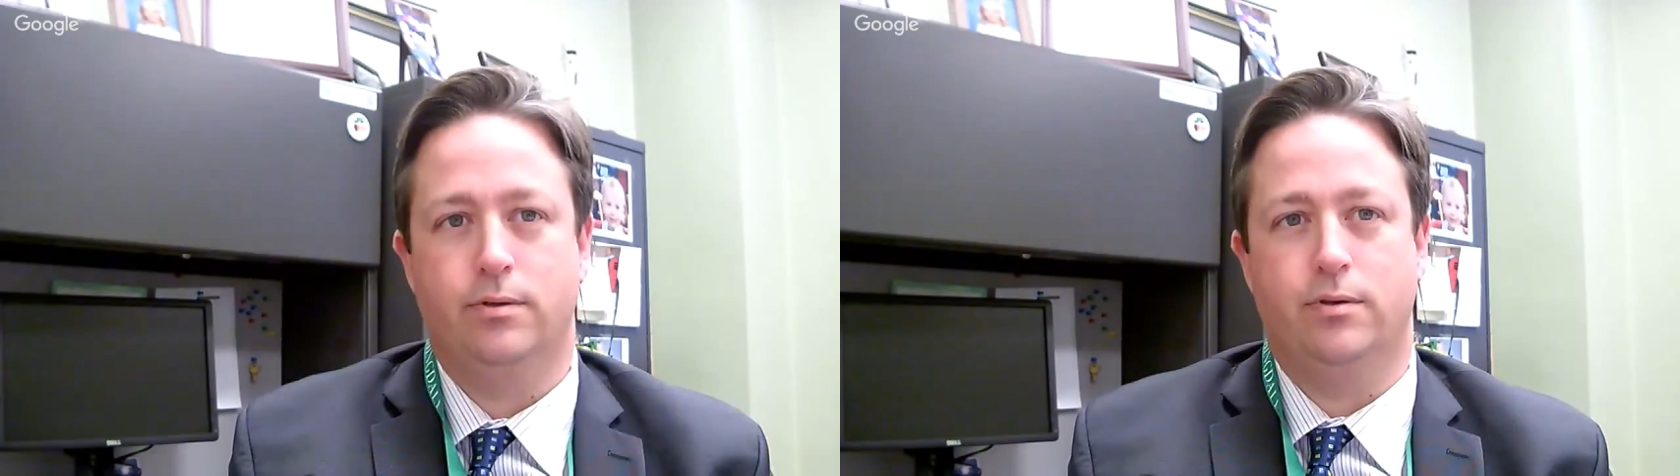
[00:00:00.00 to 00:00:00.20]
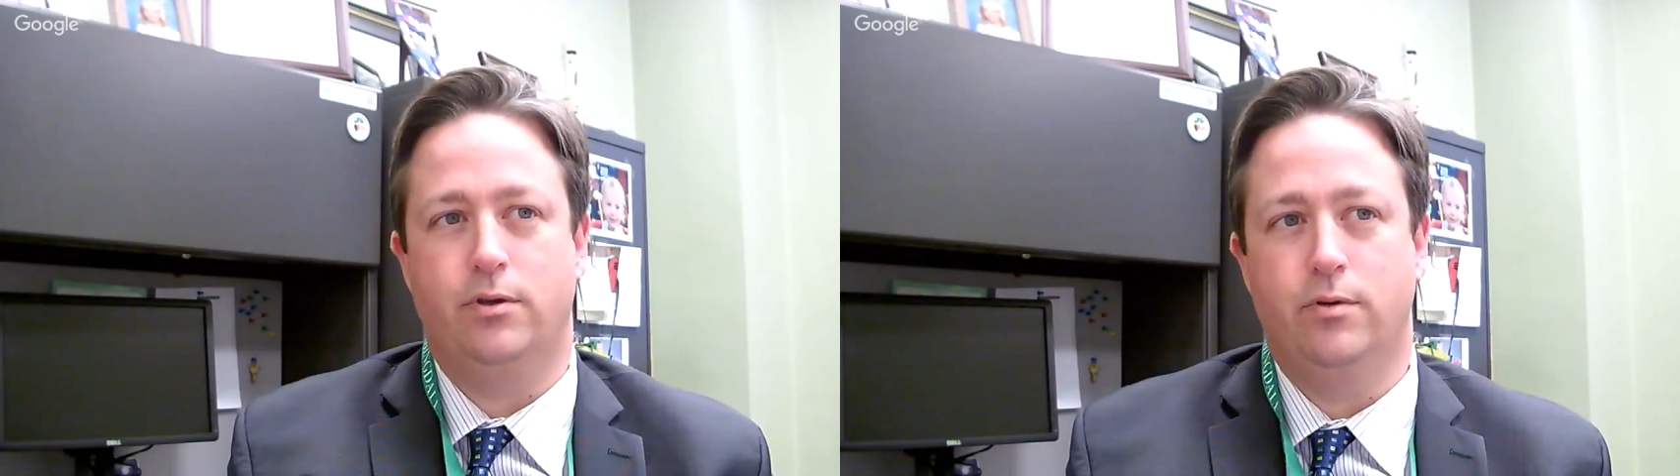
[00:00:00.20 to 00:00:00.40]

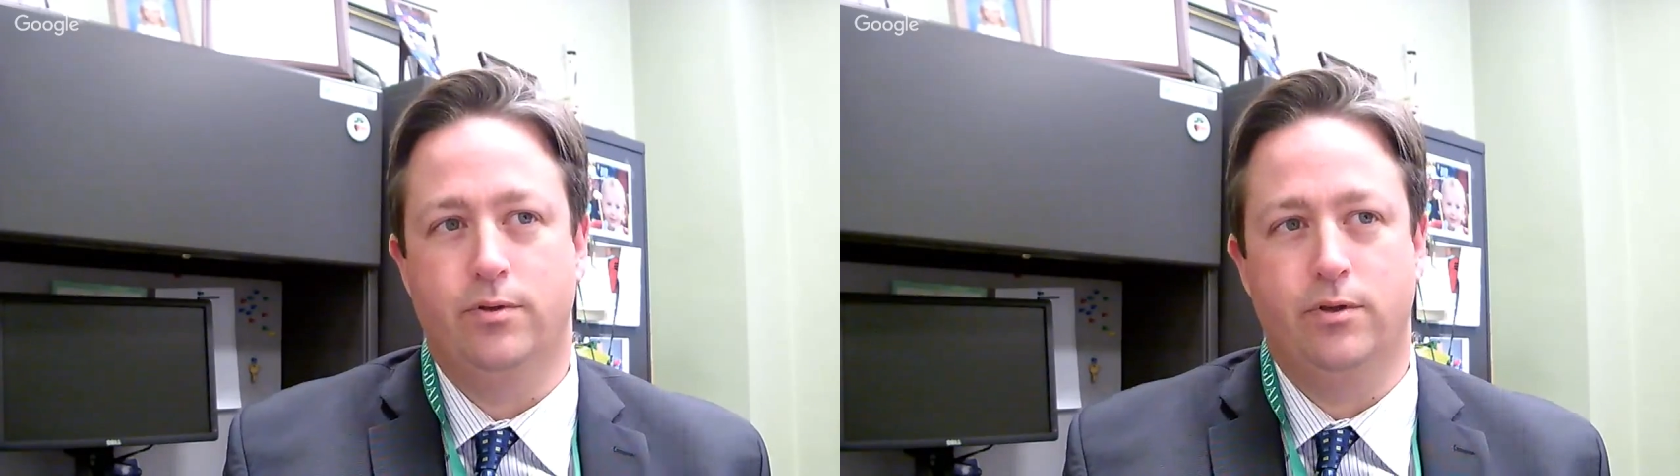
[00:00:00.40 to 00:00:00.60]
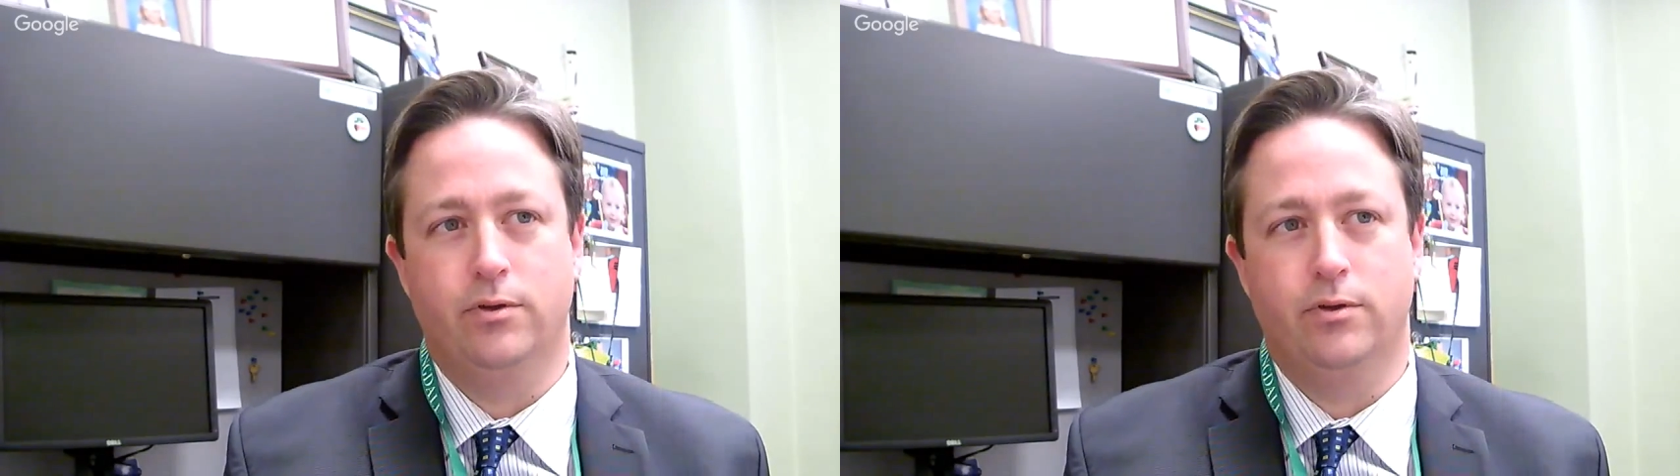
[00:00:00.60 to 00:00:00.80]

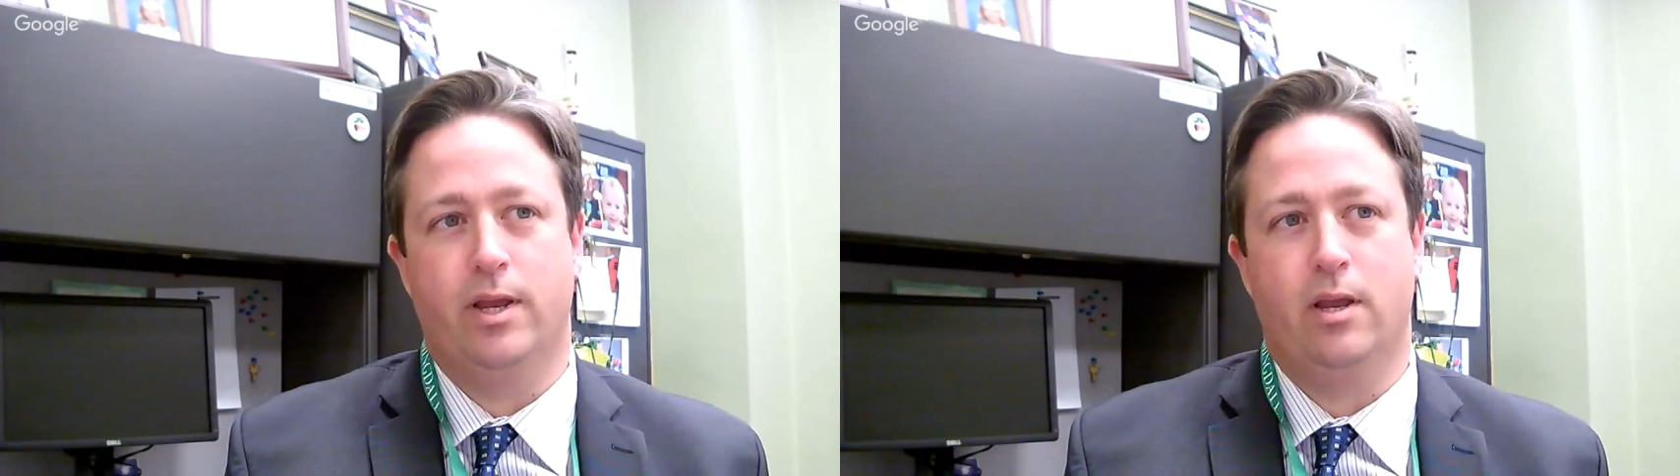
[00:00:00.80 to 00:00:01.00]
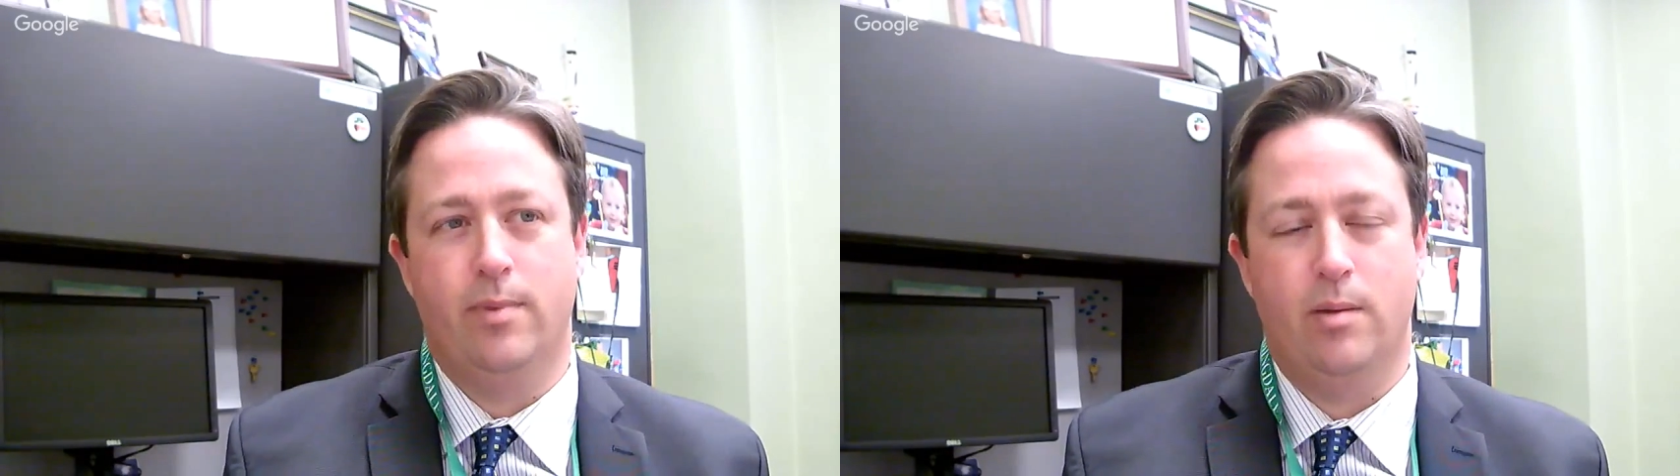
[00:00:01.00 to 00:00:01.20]
you
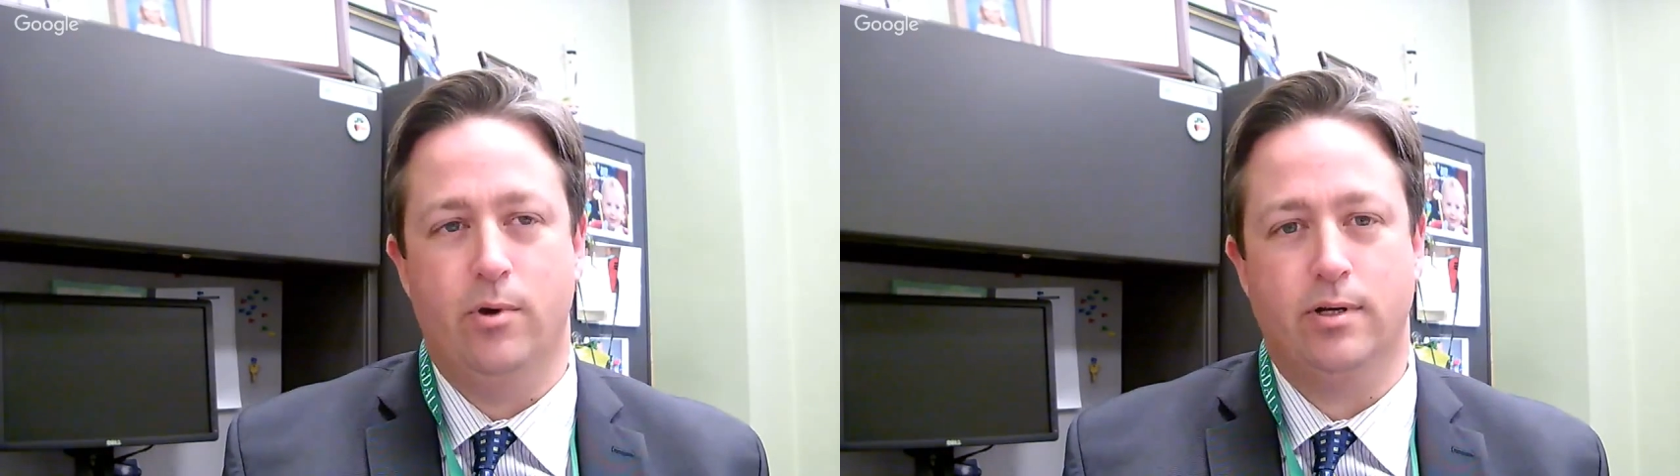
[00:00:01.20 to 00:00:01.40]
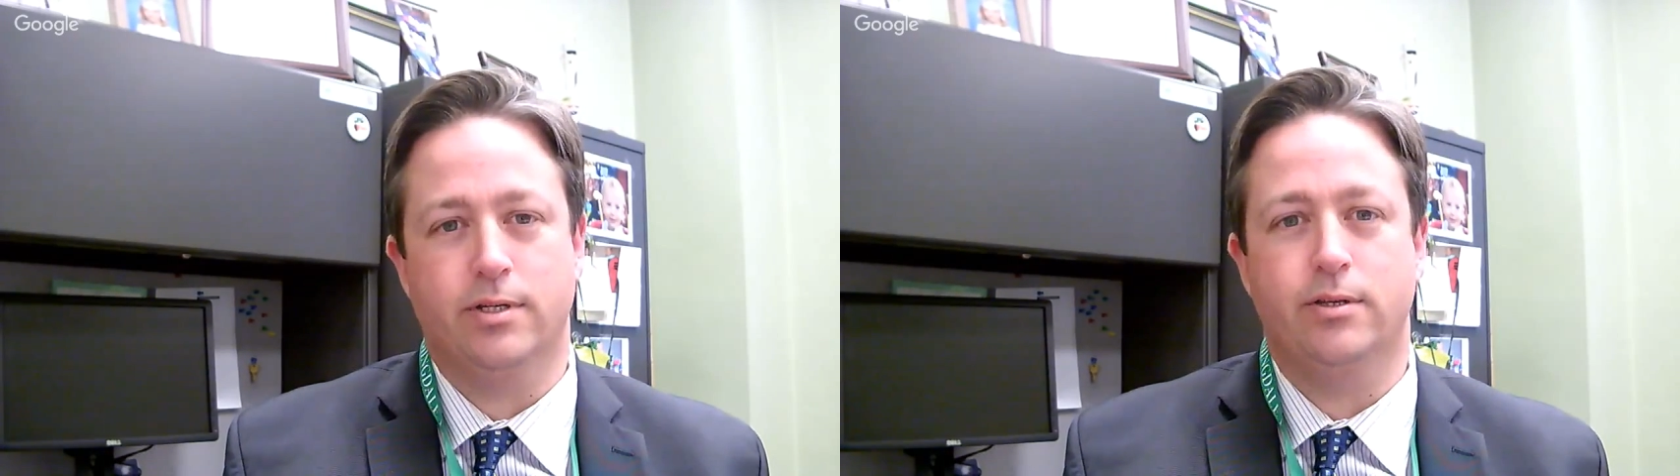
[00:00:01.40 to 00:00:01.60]
speak about
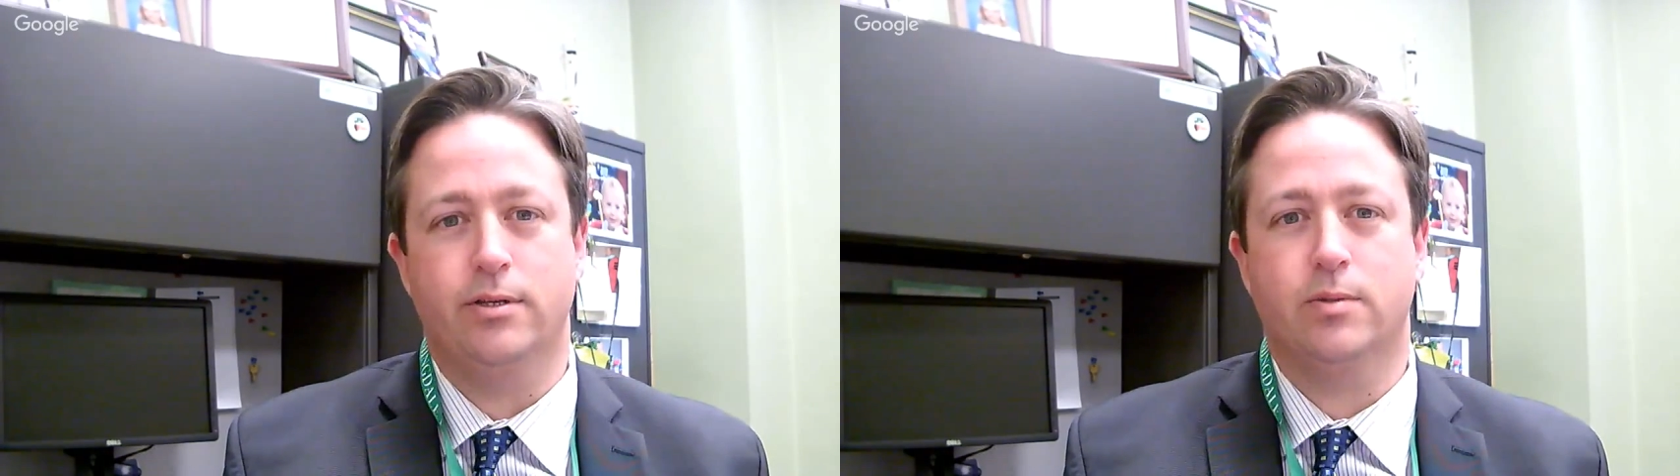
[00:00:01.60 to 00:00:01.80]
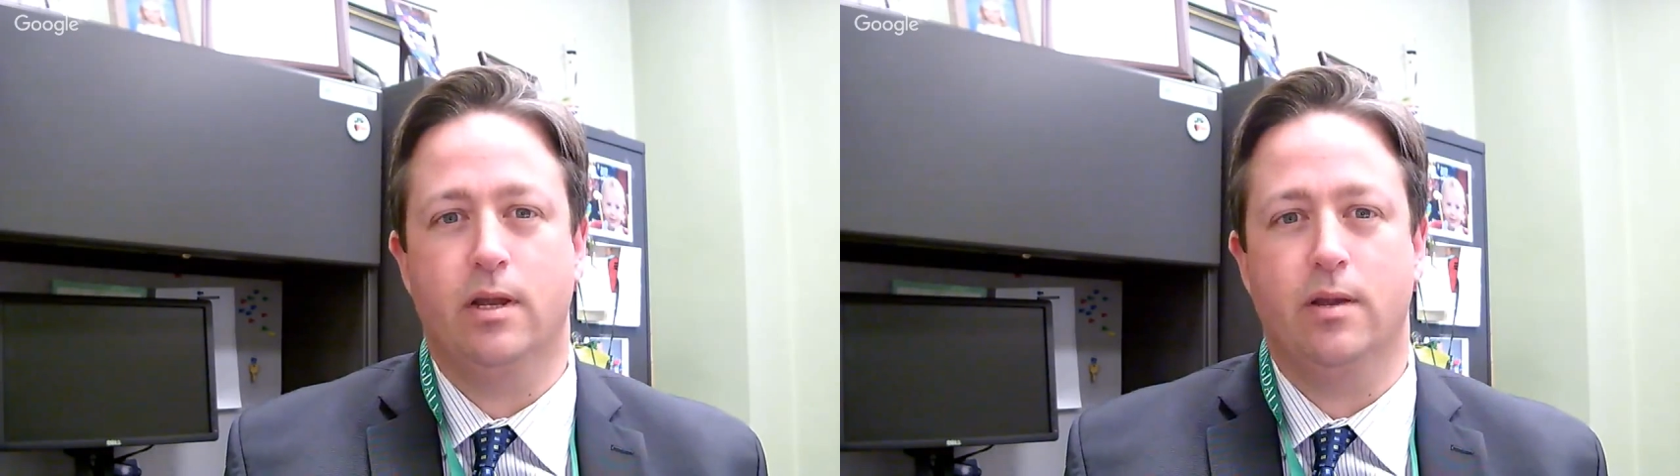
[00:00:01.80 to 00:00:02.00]
books and you speak